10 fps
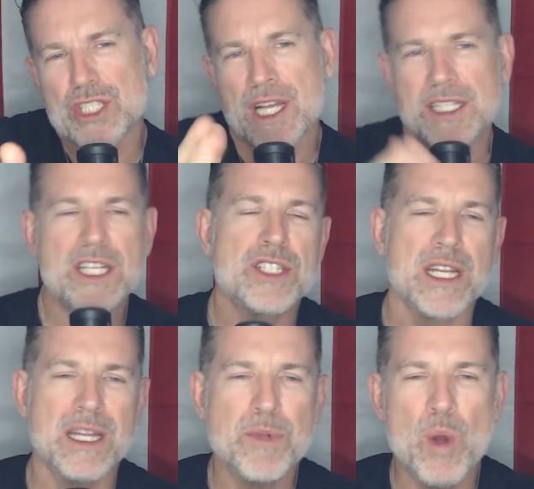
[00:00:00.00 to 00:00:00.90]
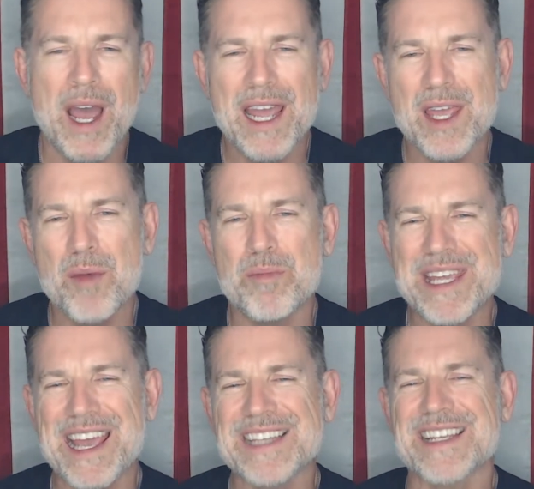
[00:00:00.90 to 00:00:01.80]

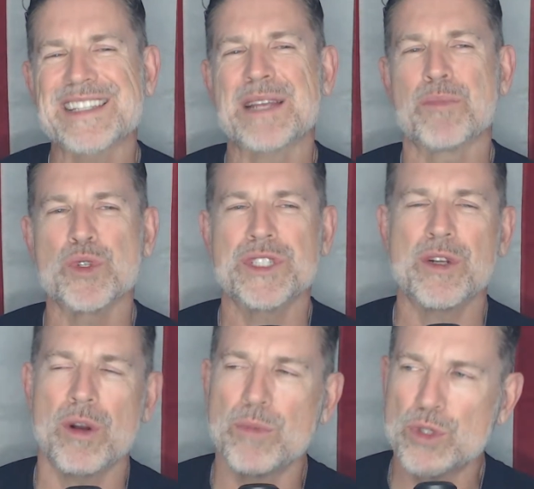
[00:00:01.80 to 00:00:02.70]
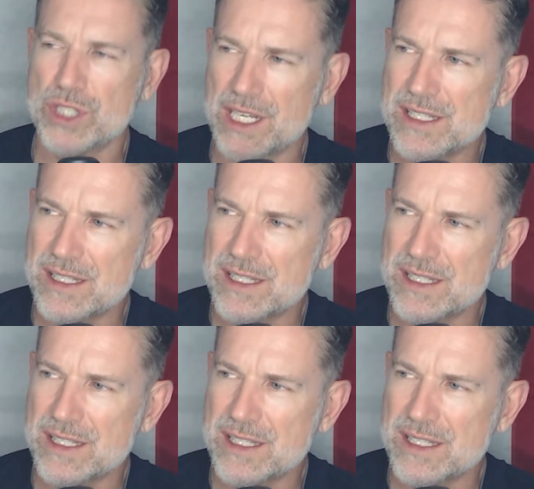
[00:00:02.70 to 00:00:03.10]
TJWIMBS, as in bullshit or bullshit.